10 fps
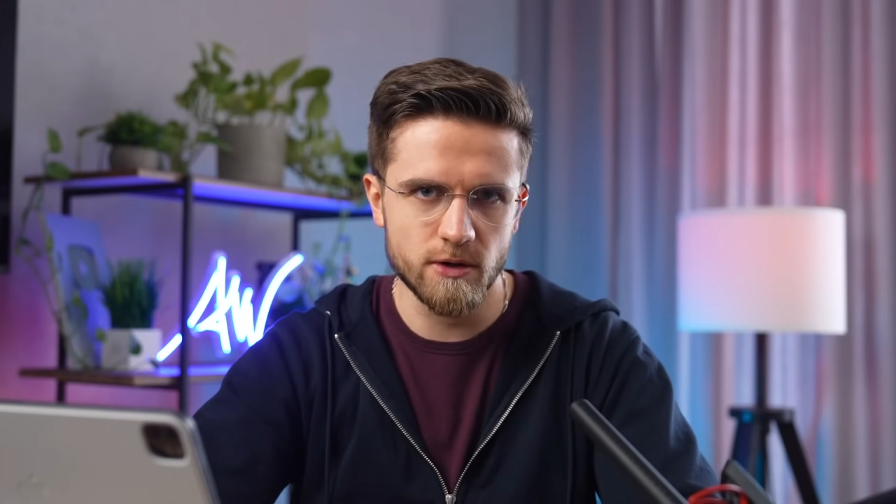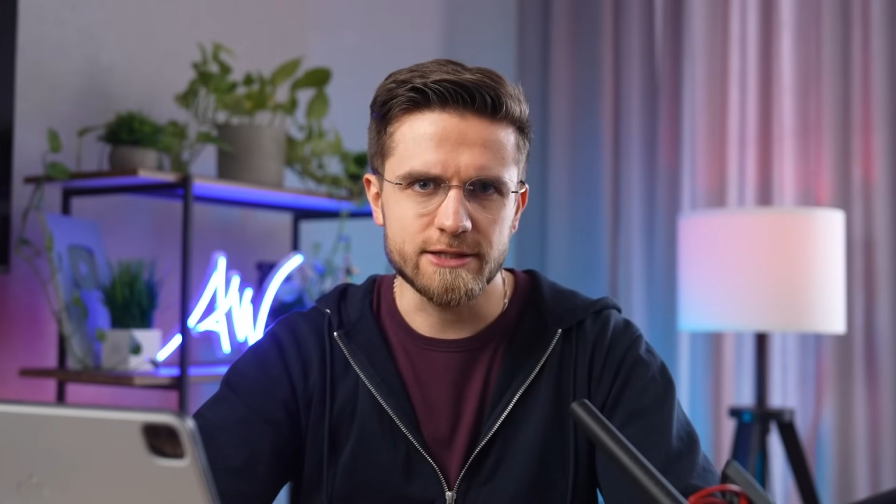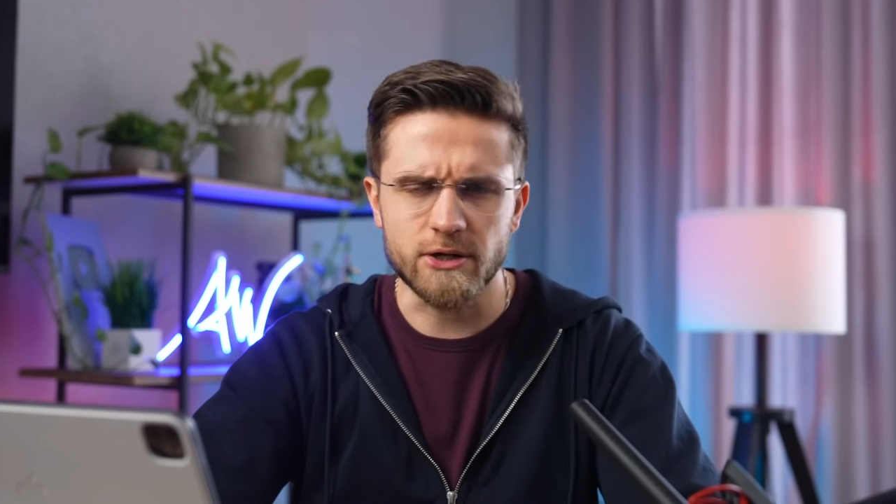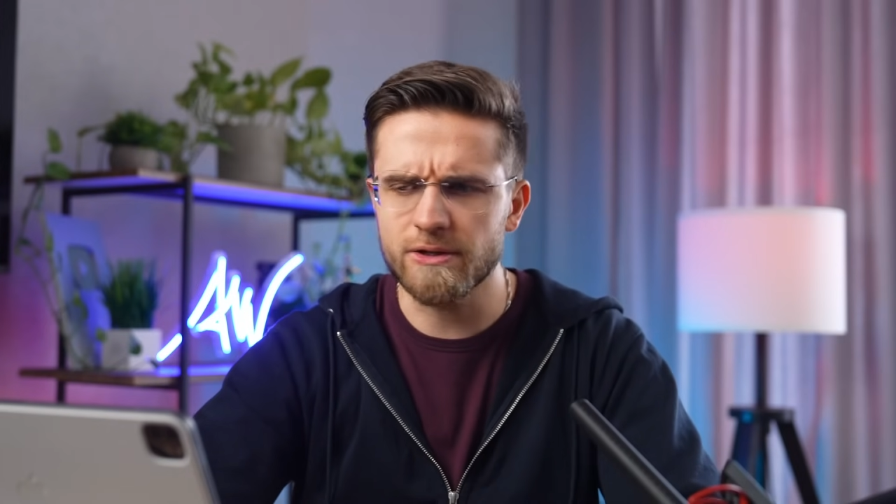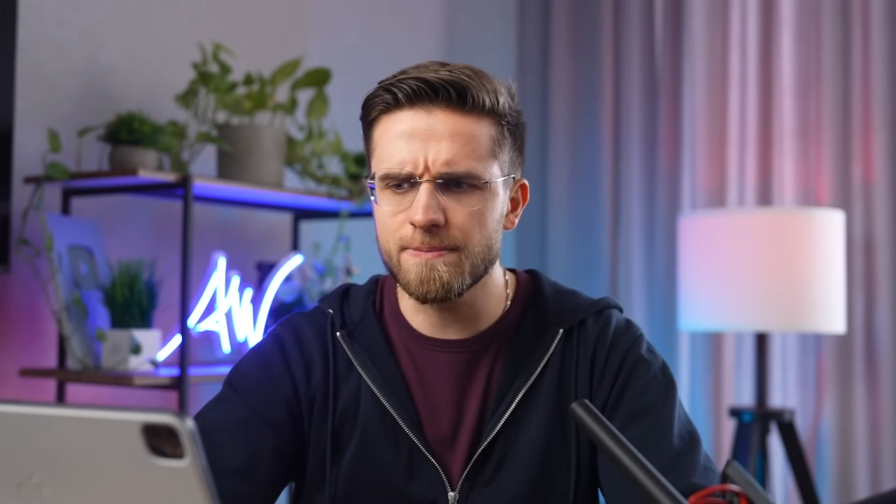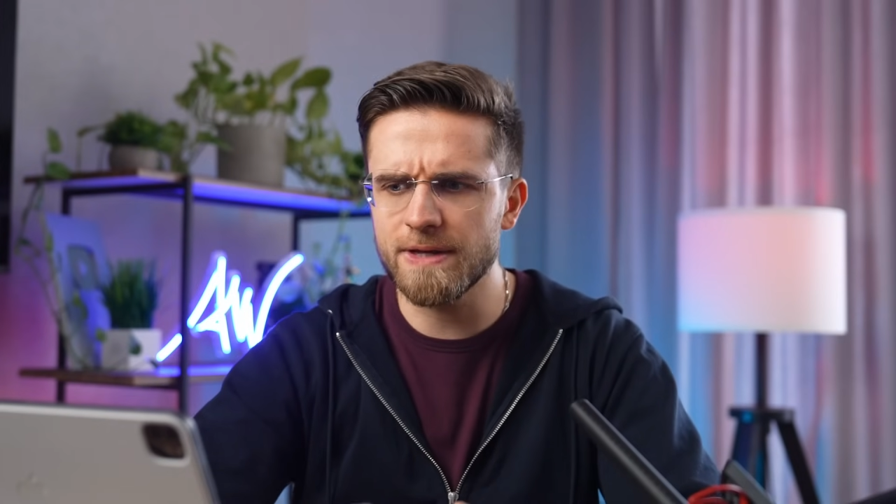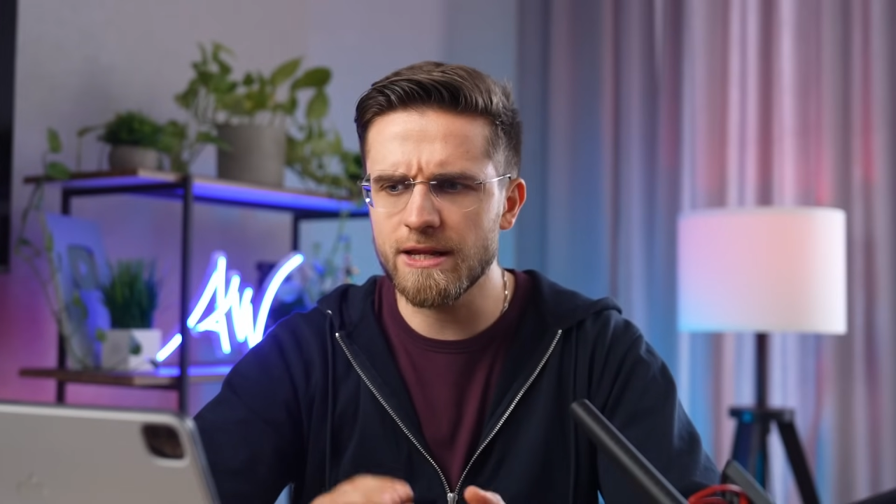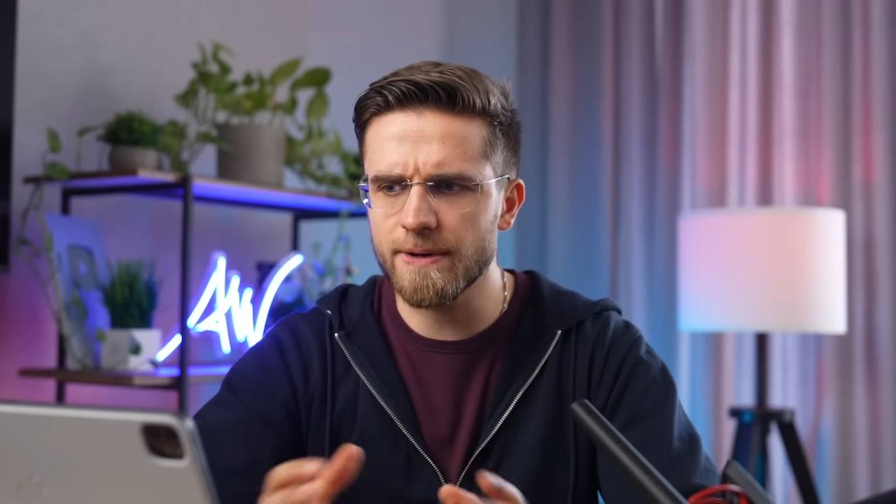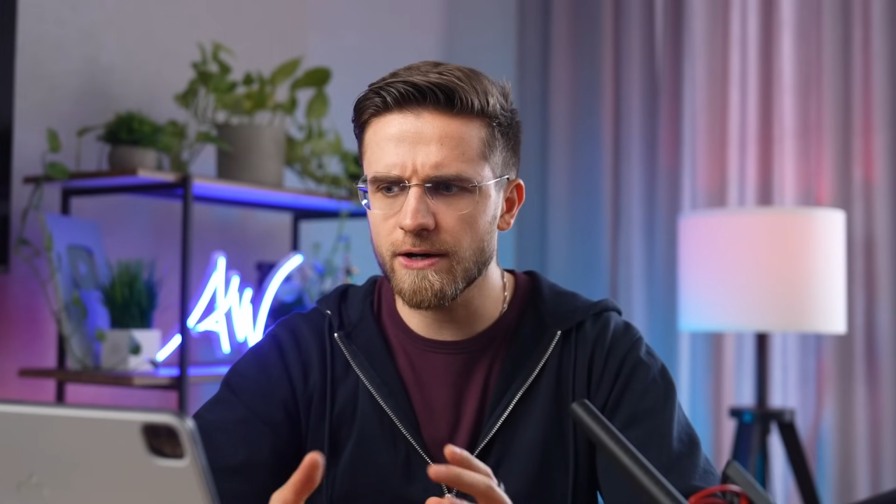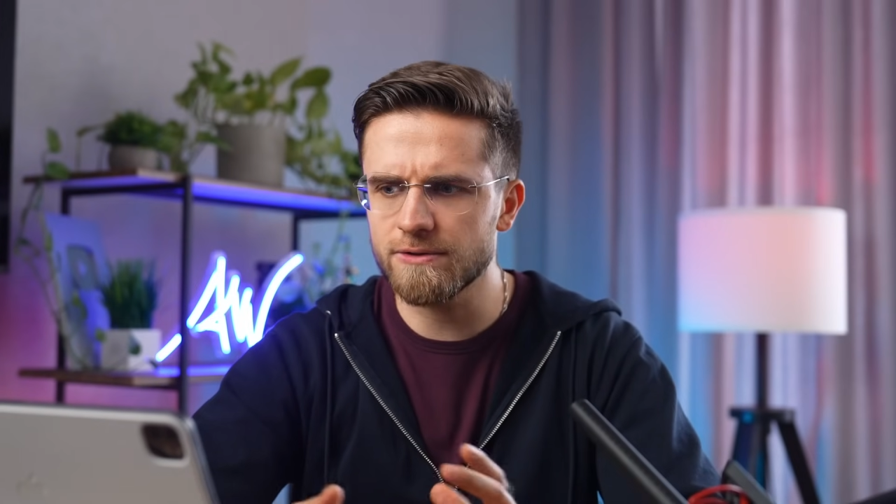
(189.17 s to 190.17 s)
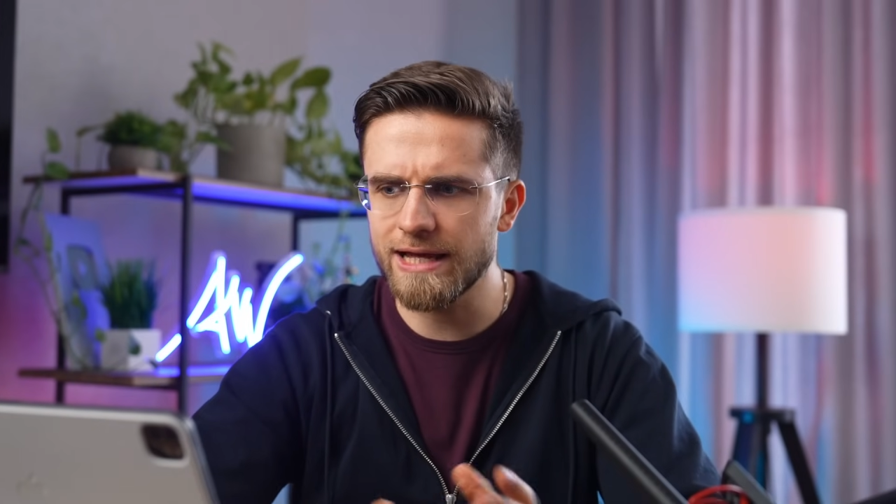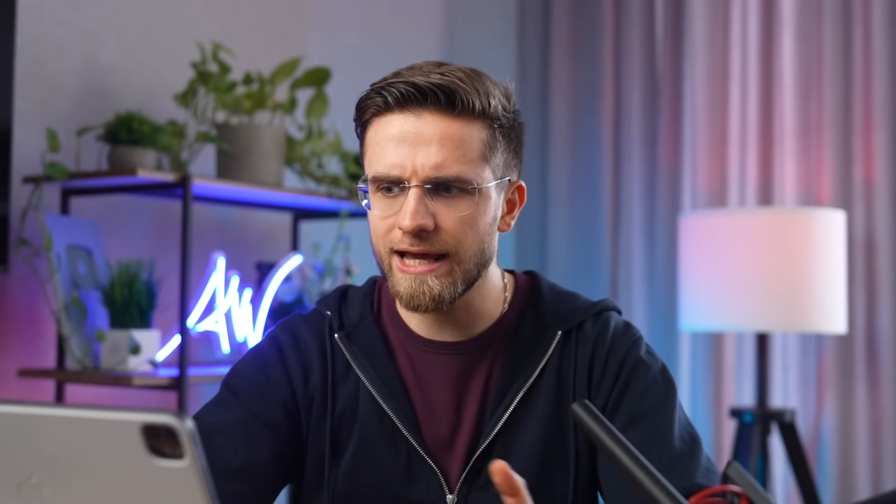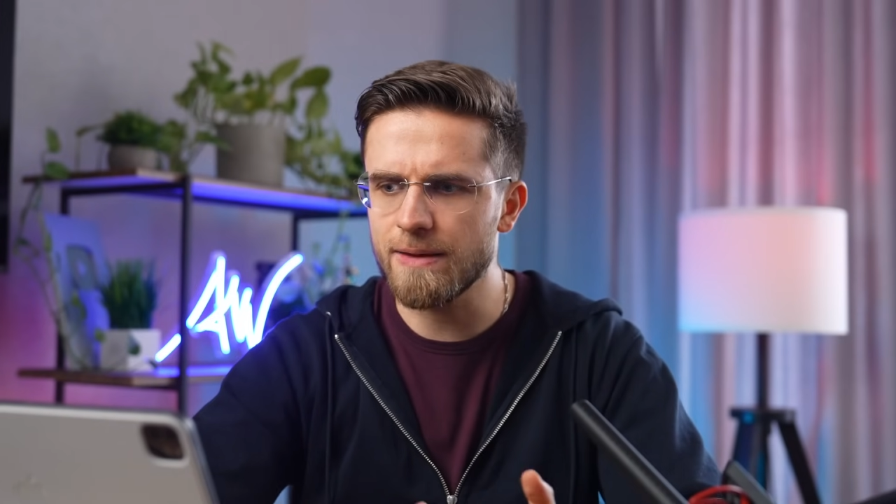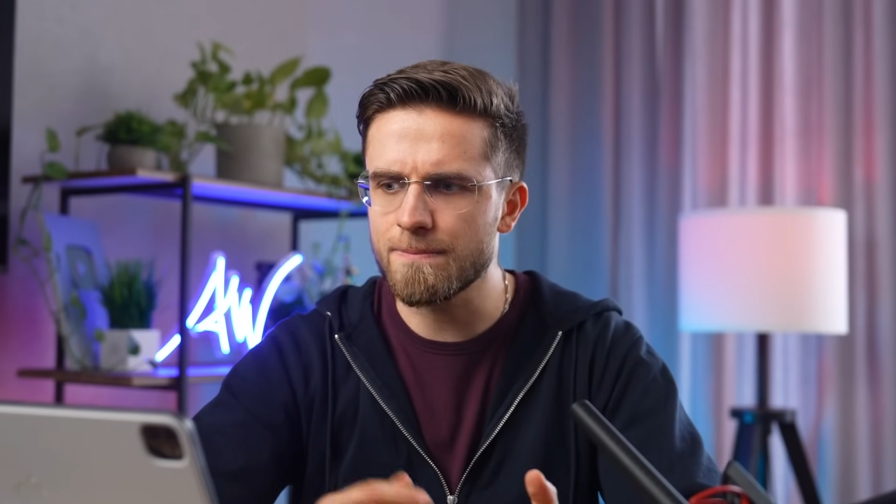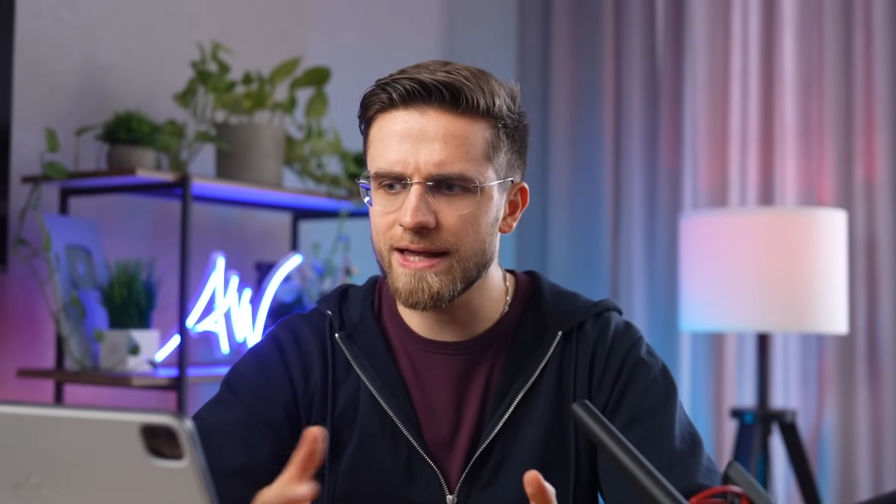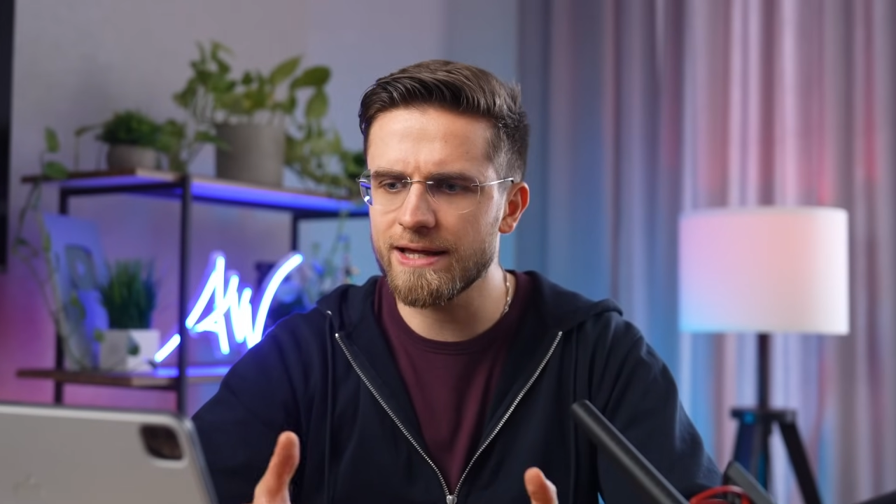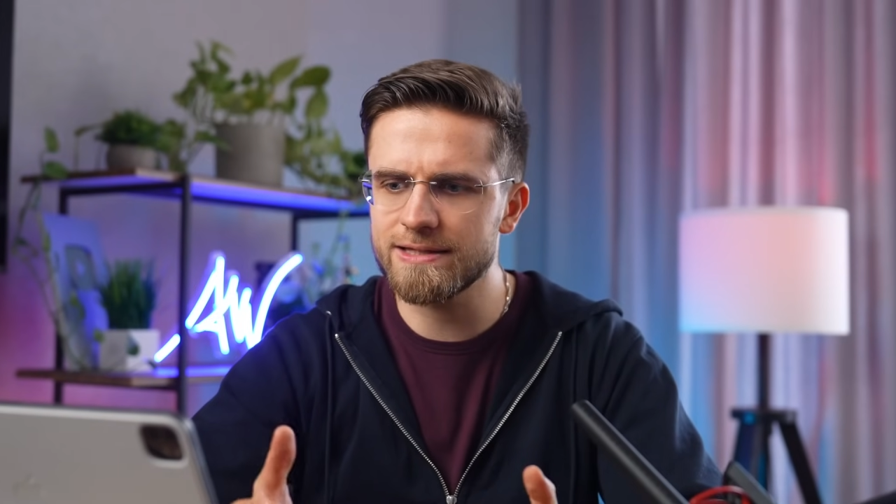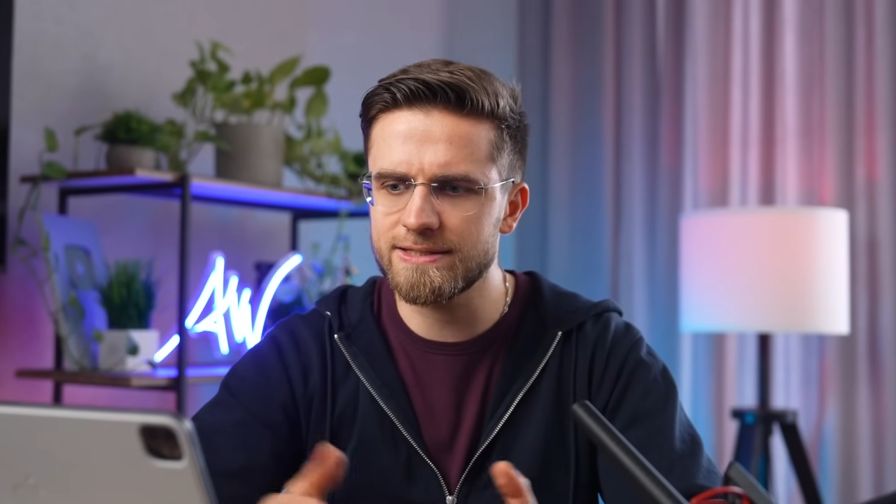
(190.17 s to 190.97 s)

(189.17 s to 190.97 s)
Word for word: It's only been about a minute